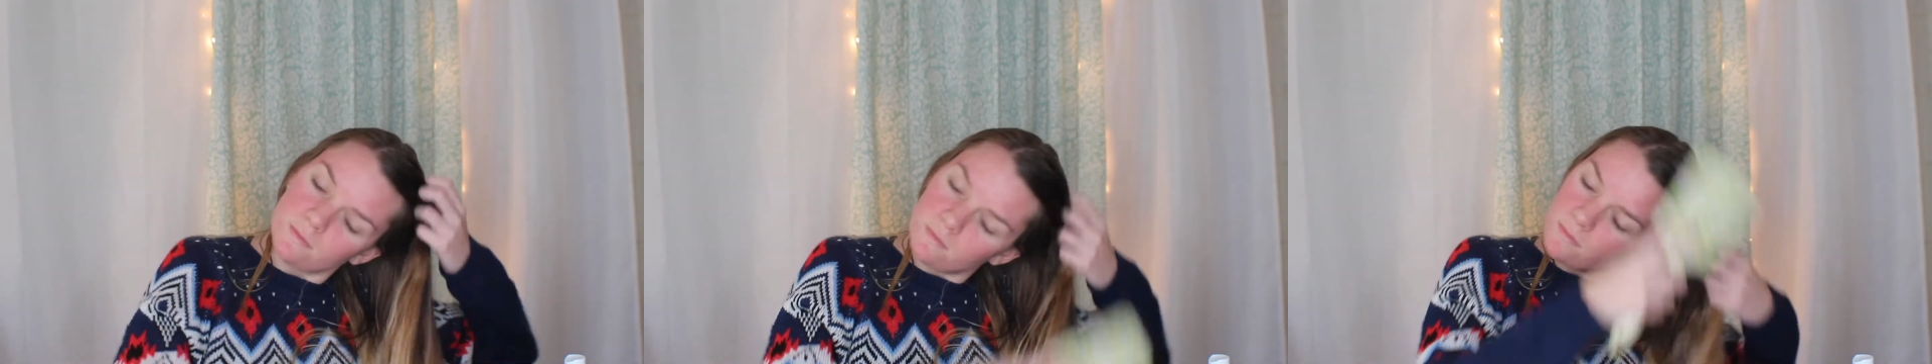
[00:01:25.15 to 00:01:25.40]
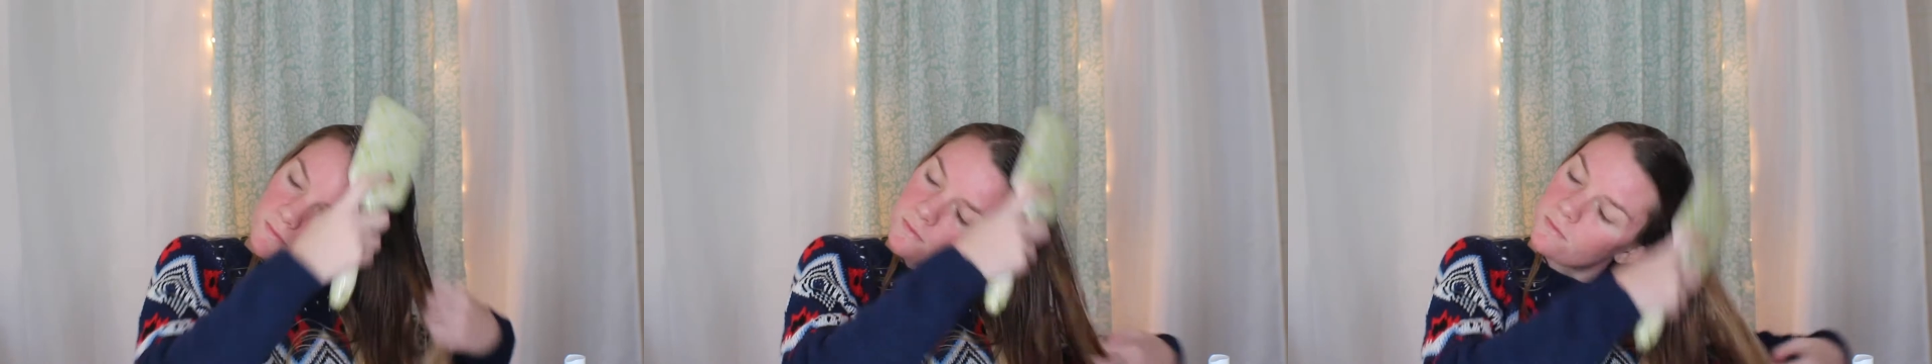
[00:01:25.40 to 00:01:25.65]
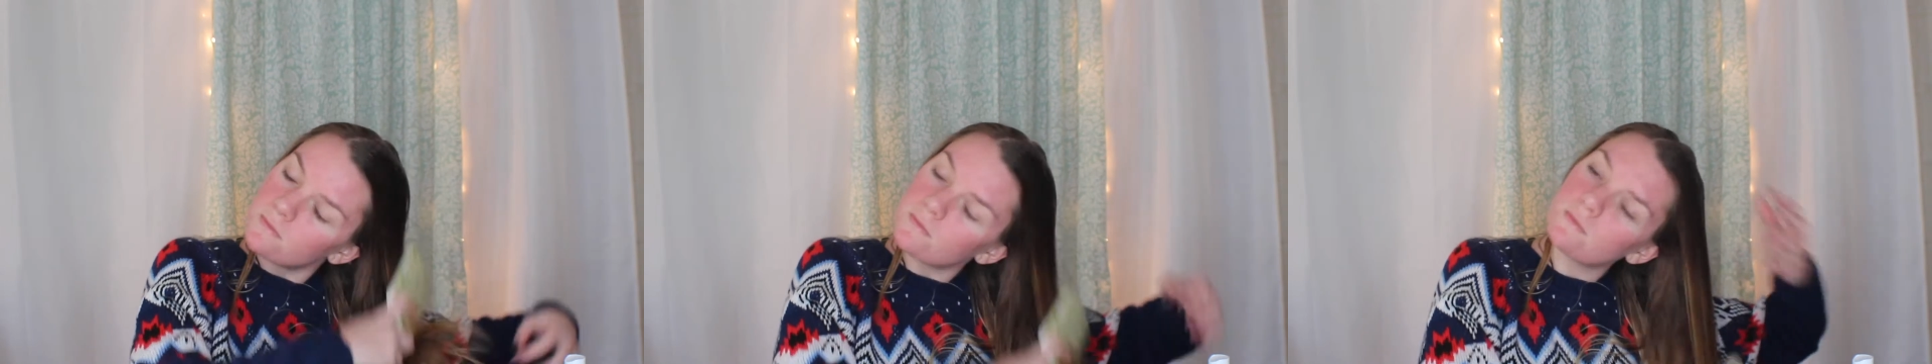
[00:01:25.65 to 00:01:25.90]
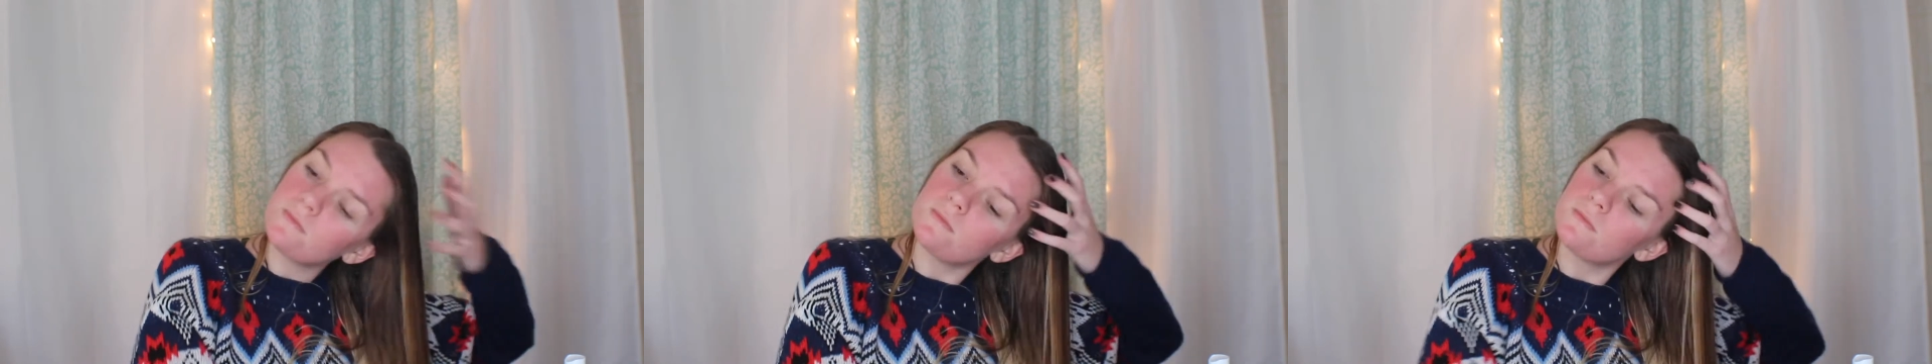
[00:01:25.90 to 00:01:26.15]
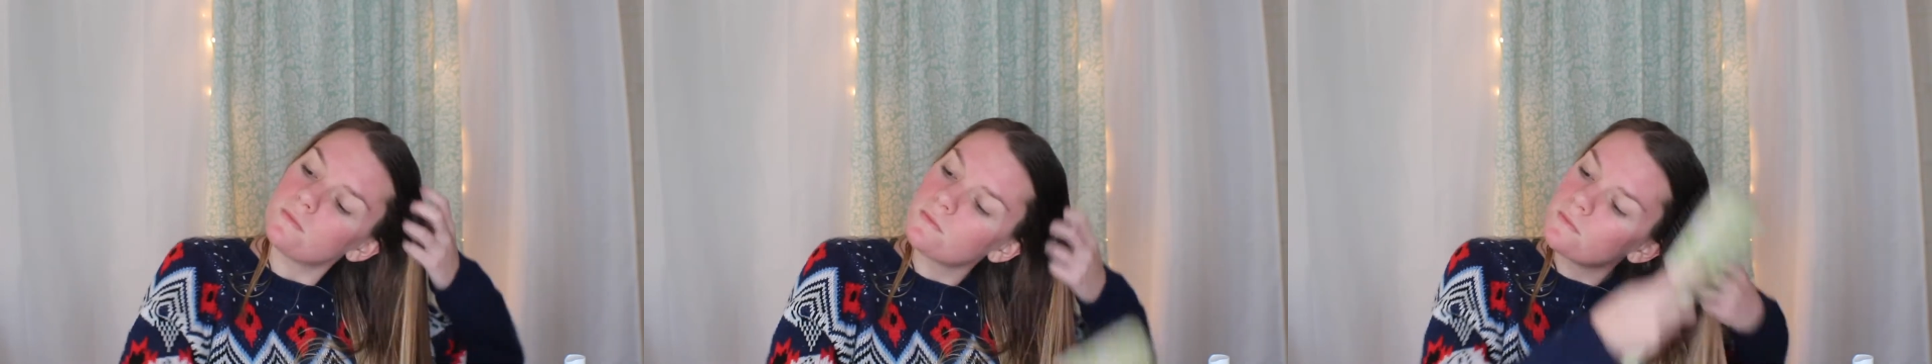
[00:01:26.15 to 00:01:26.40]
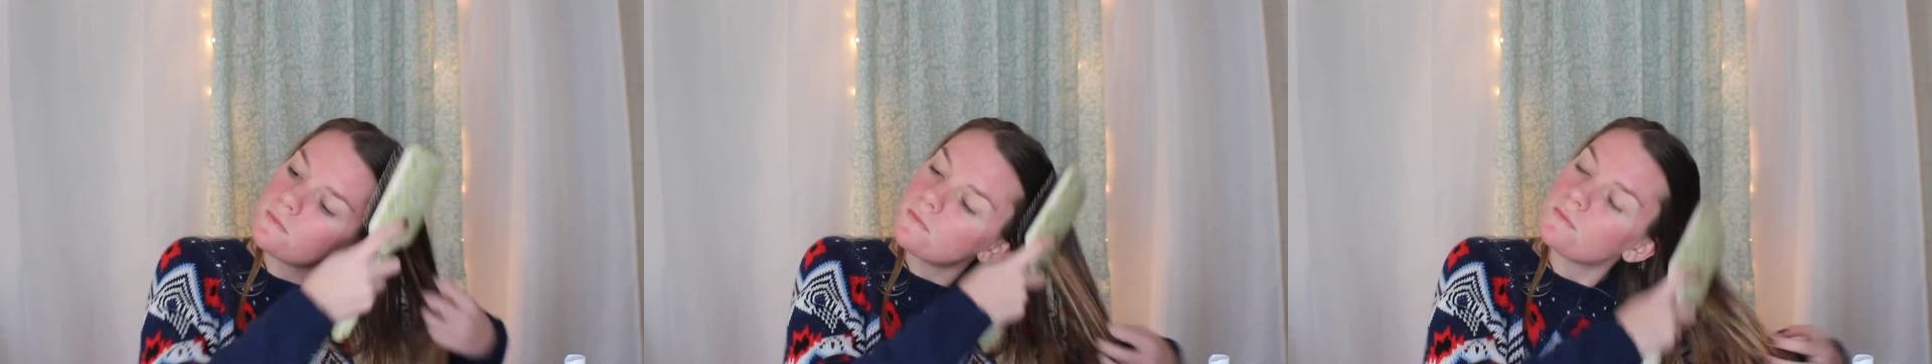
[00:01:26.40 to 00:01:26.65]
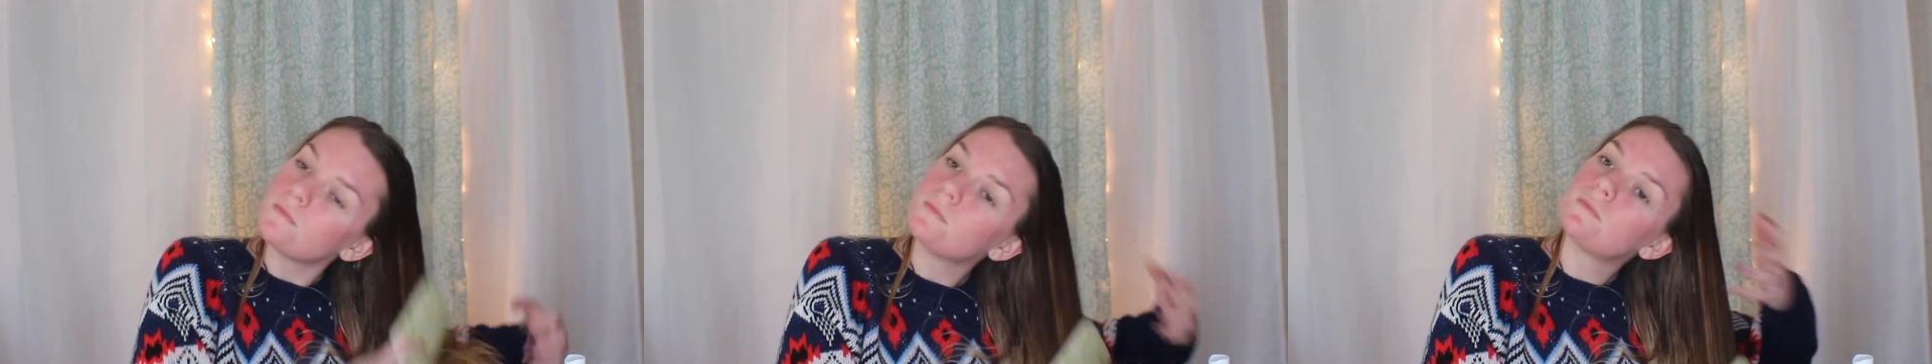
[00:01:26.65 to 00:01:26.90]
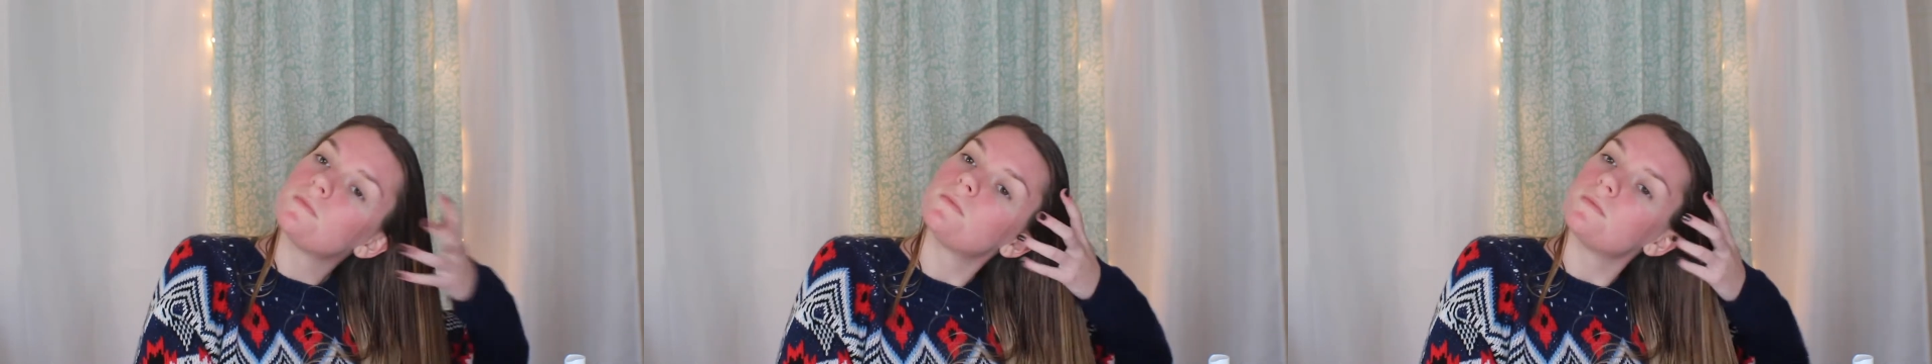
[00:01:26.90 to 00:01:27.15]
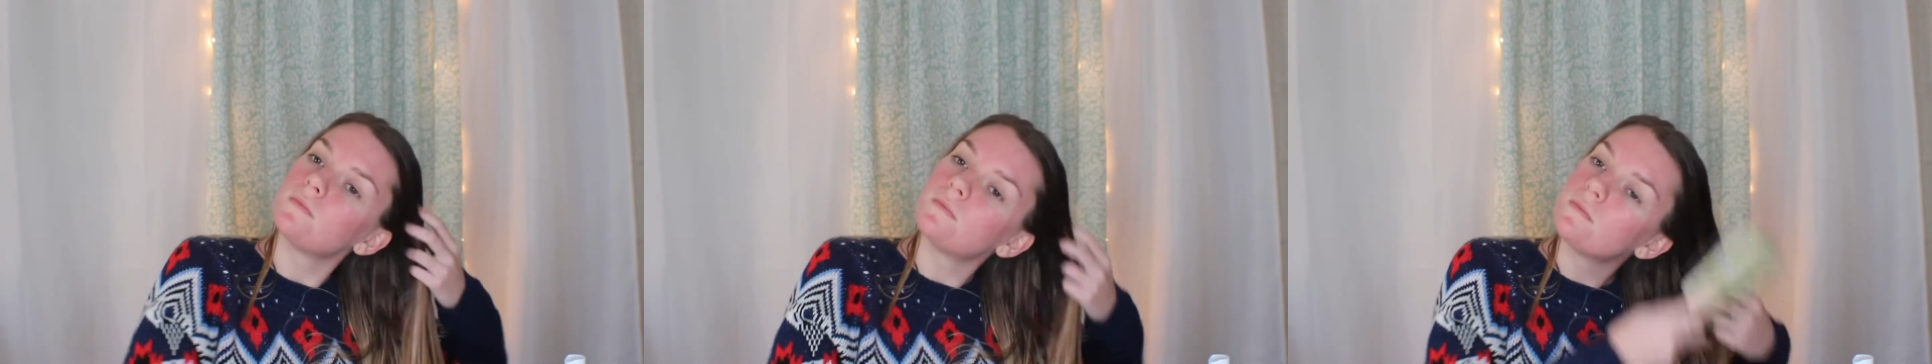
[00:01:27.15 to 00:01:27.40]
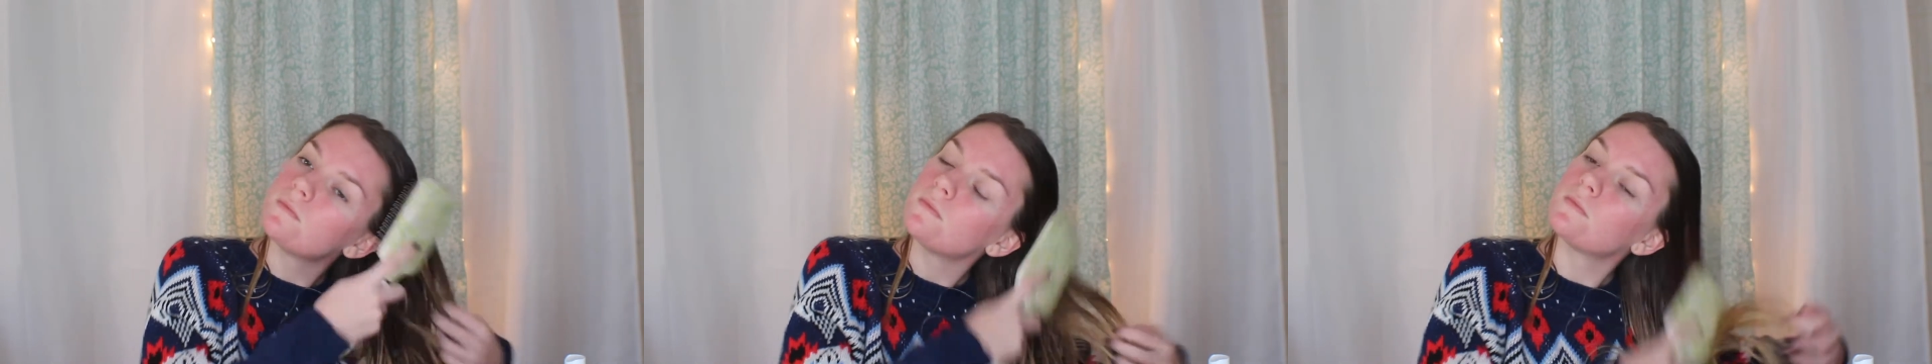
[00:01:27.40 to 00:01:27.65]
hair and it's very thick and gets tangly